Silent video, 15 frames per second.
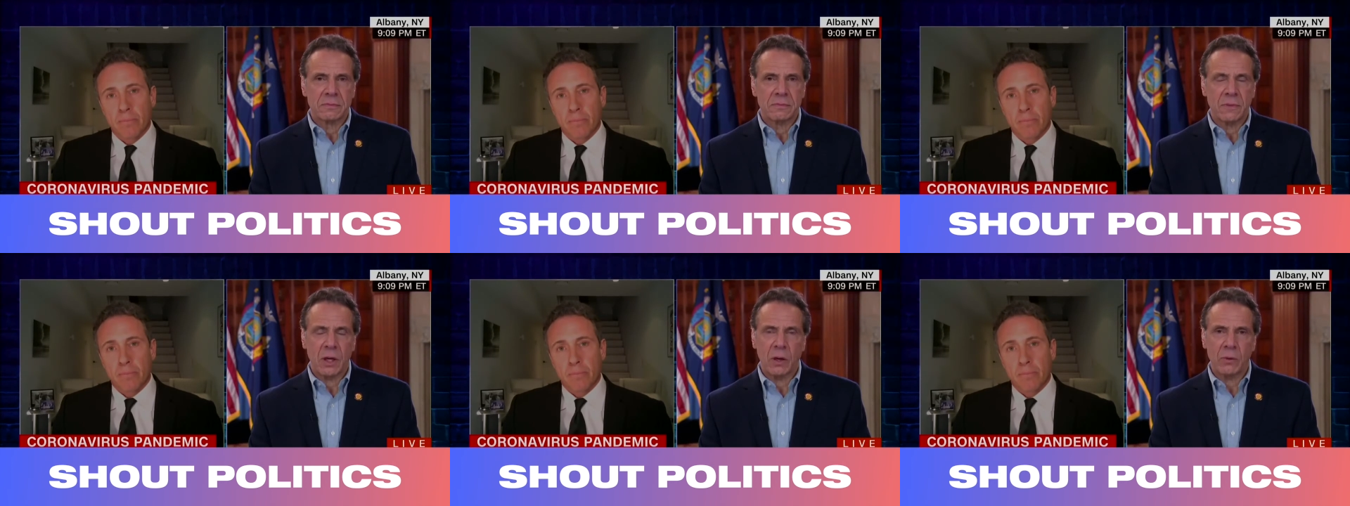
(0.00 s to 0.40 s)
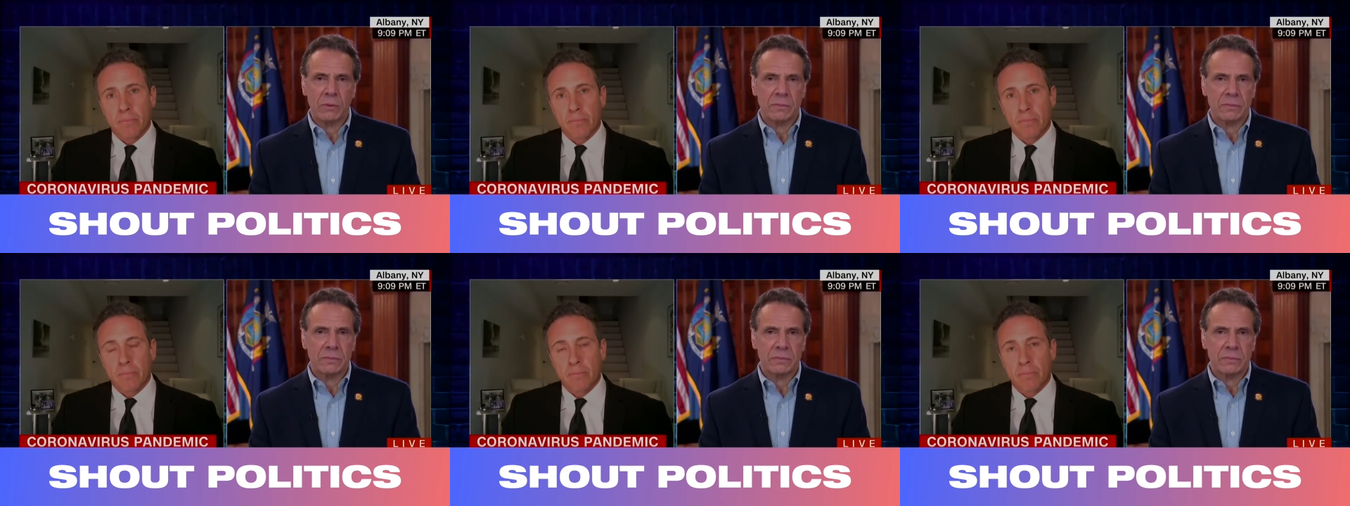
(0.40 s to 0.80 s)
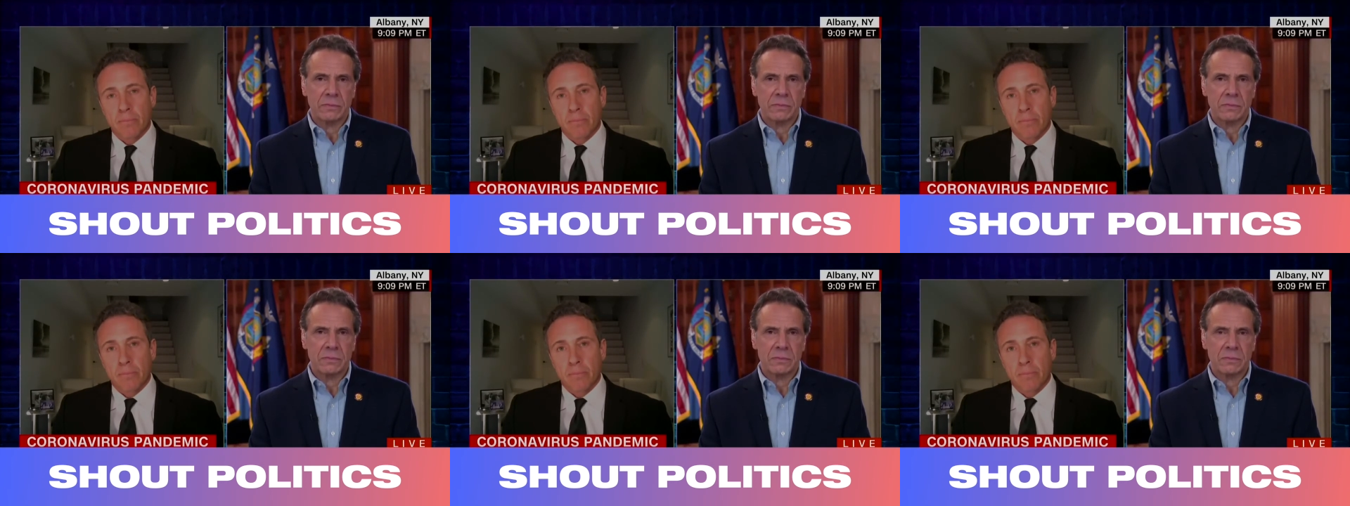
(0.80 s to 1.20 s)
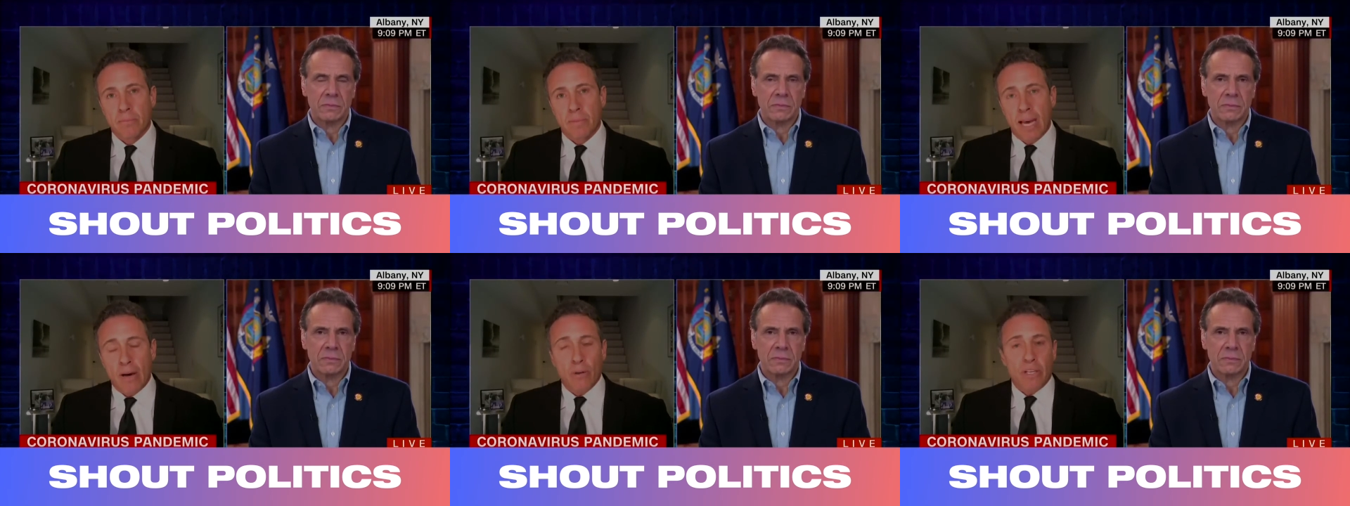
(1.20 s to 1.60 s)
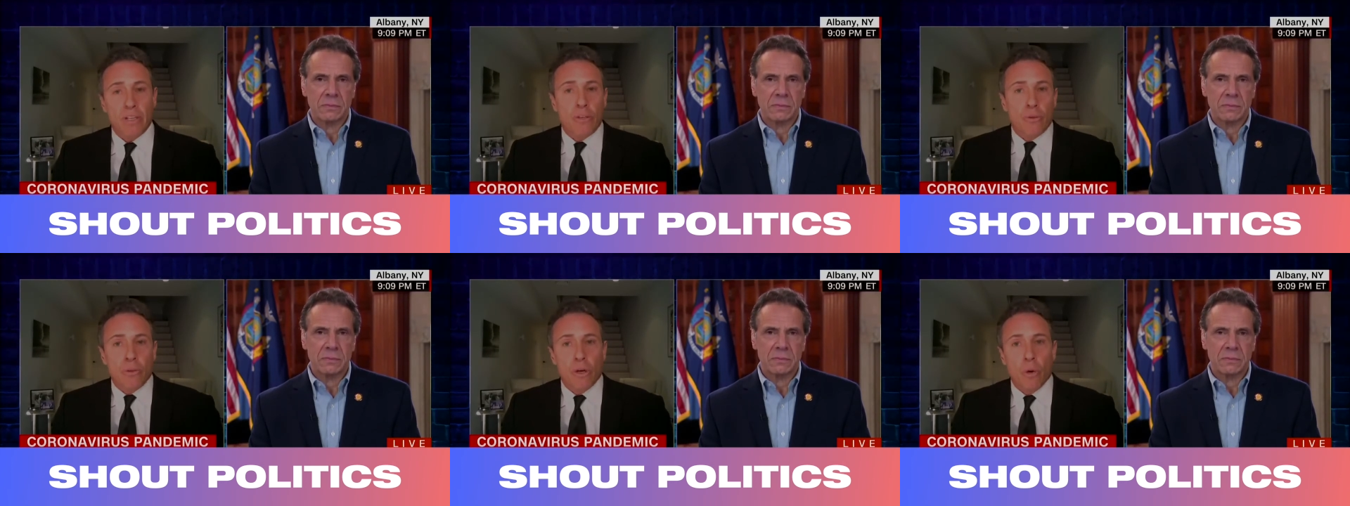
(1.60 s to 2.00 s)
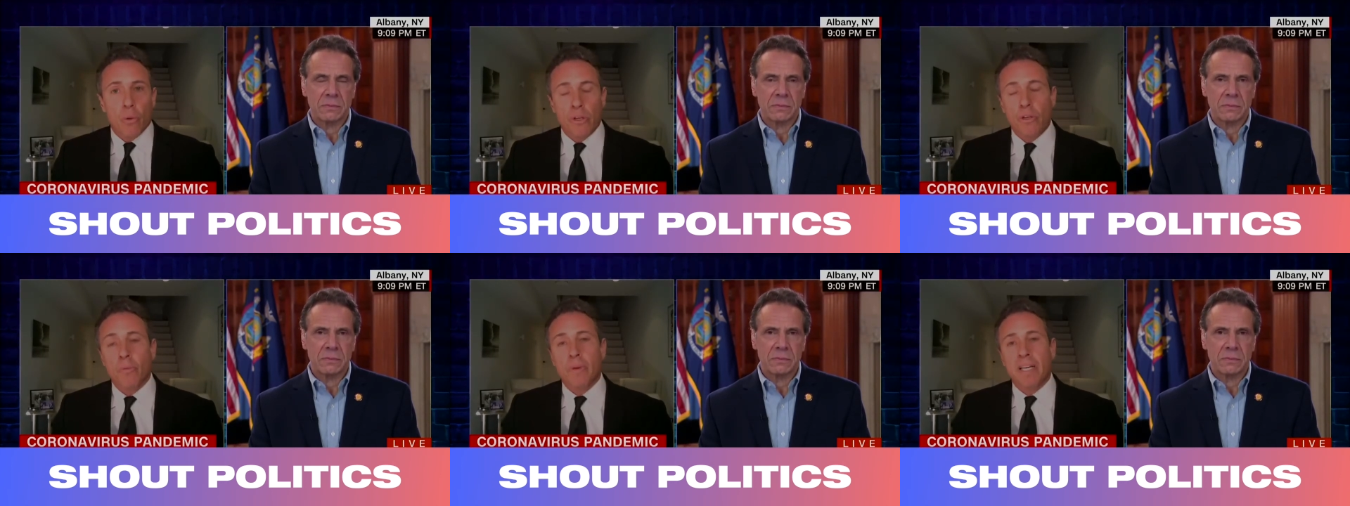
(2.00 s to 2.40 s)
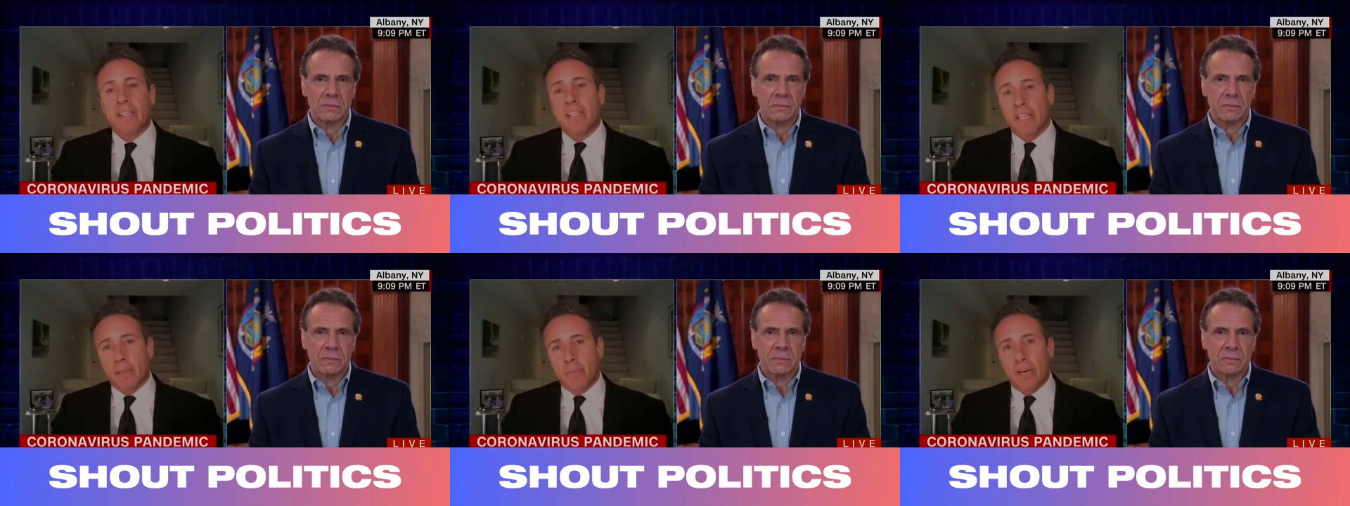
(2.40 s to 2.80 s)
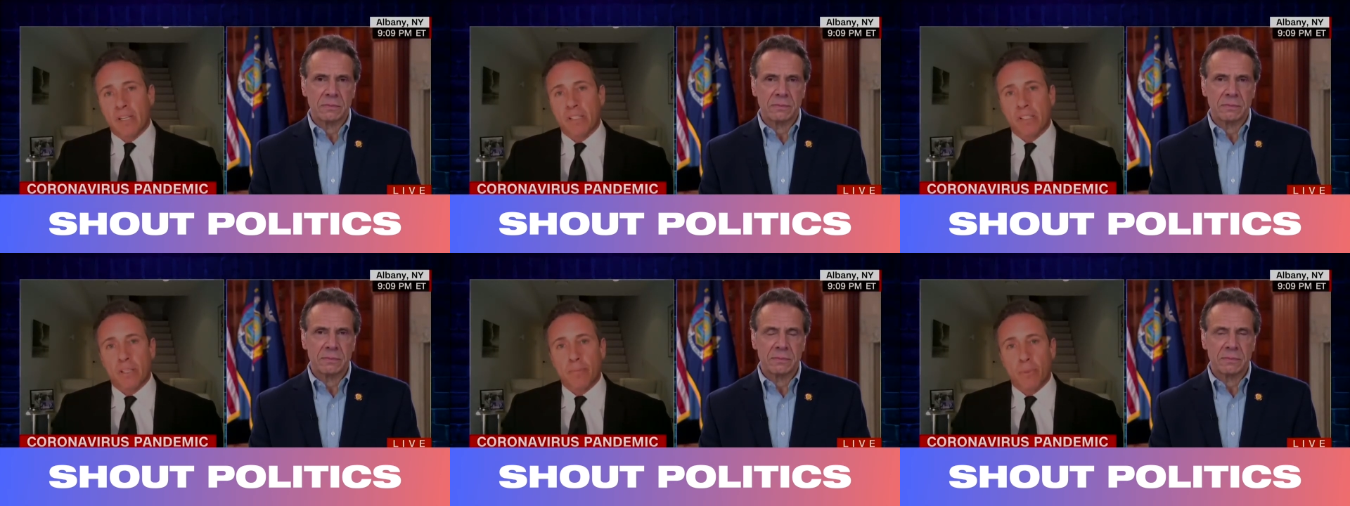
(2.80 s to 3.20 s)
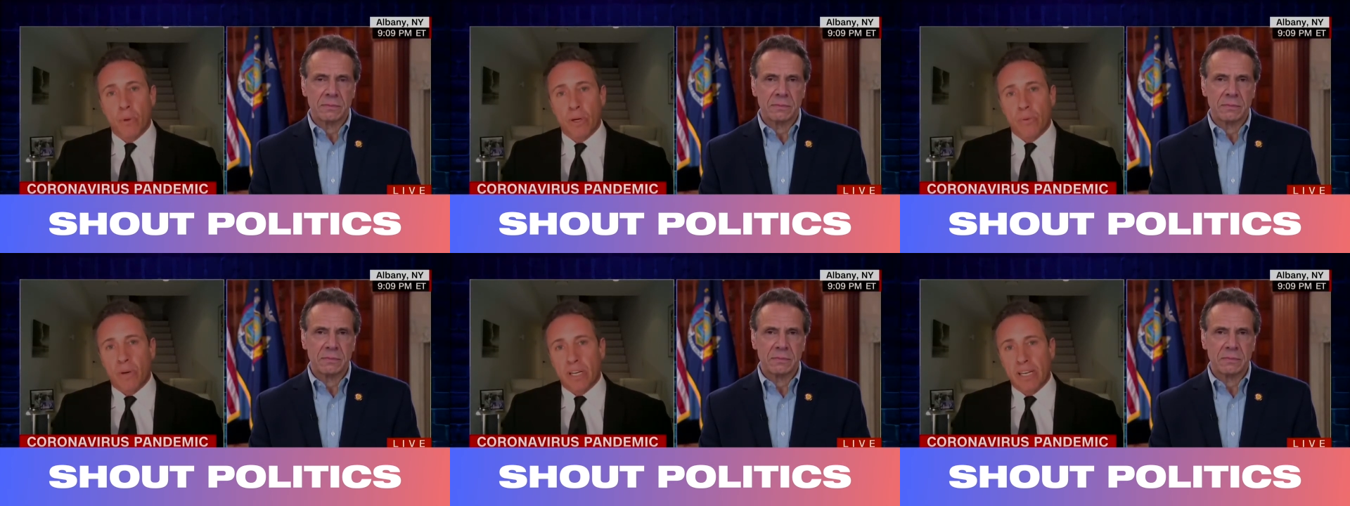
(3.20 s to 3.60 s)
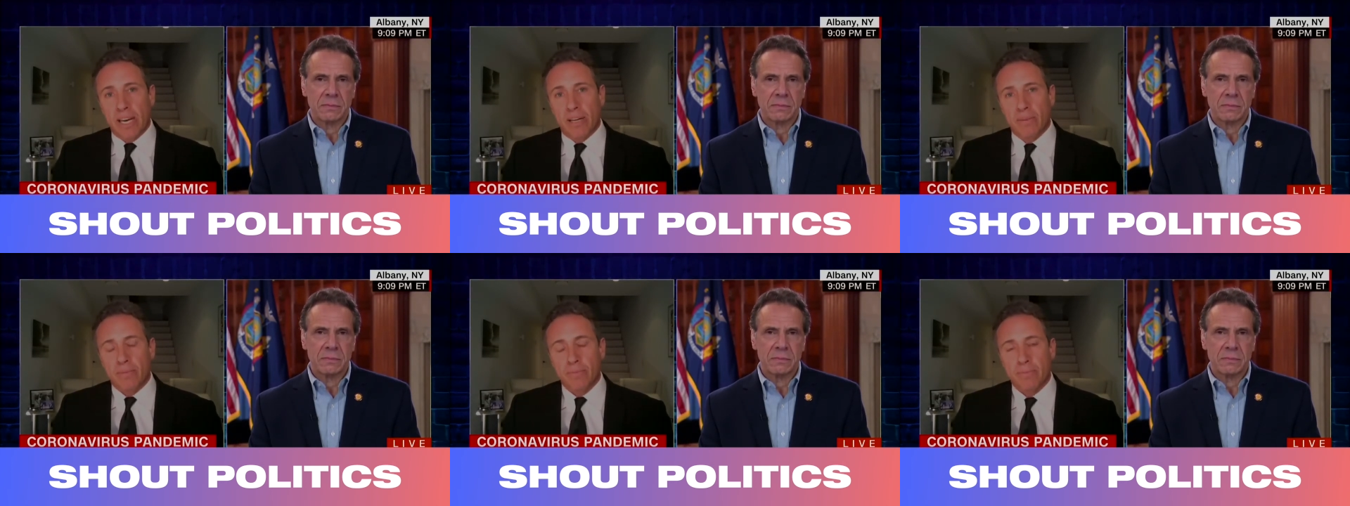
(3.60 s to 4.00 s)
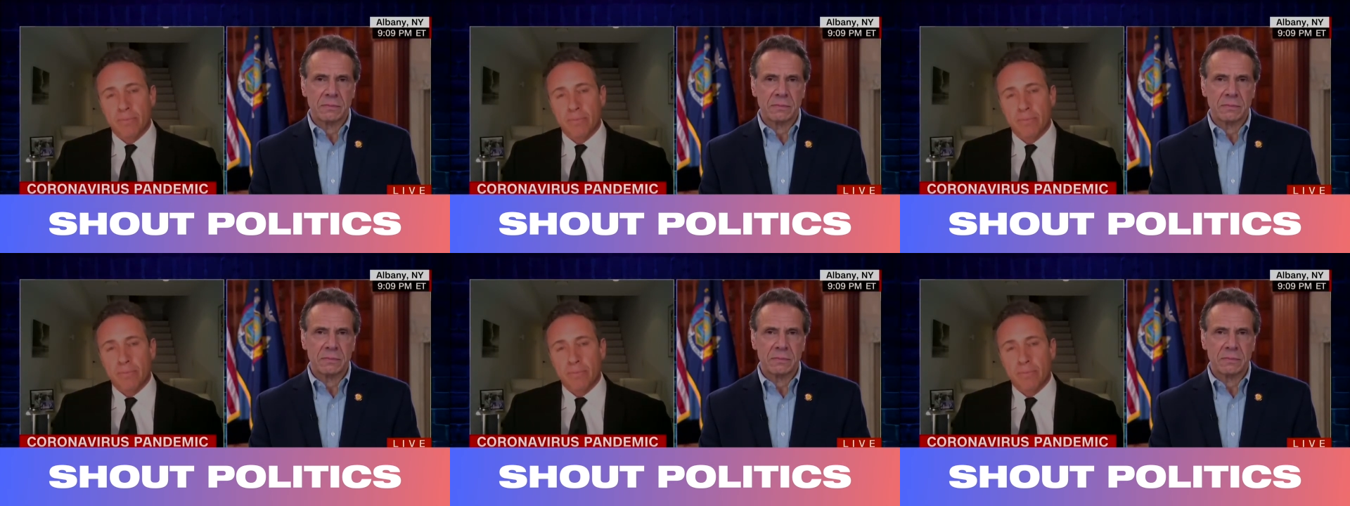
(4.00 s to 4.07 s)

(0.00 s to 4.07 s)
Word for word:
Speaker 1: No. How can you know what you might think about at some point right now?